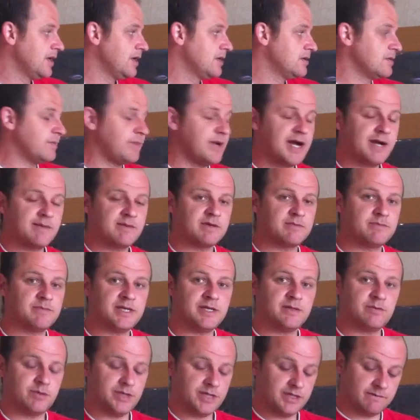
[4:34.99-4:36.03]
So bear with
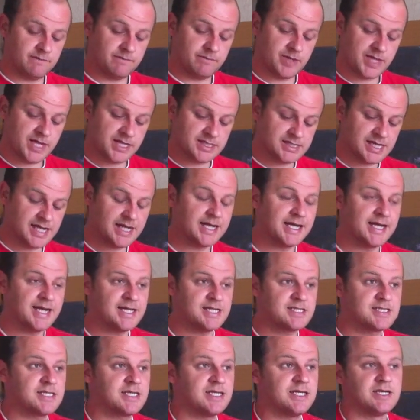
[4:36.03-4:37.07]
me, when the tank
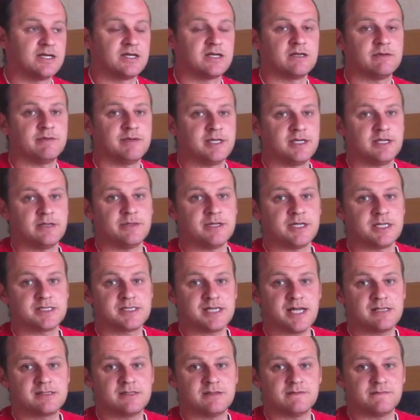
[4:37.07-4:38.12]
gets here, I'm going to be doing a
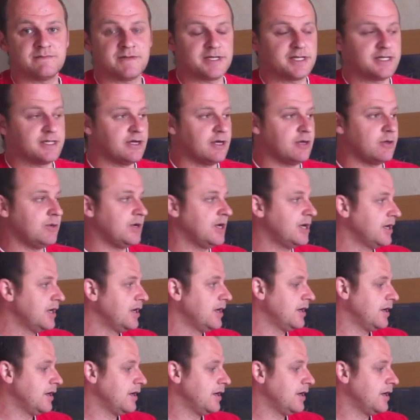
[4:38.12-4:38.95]
setup video,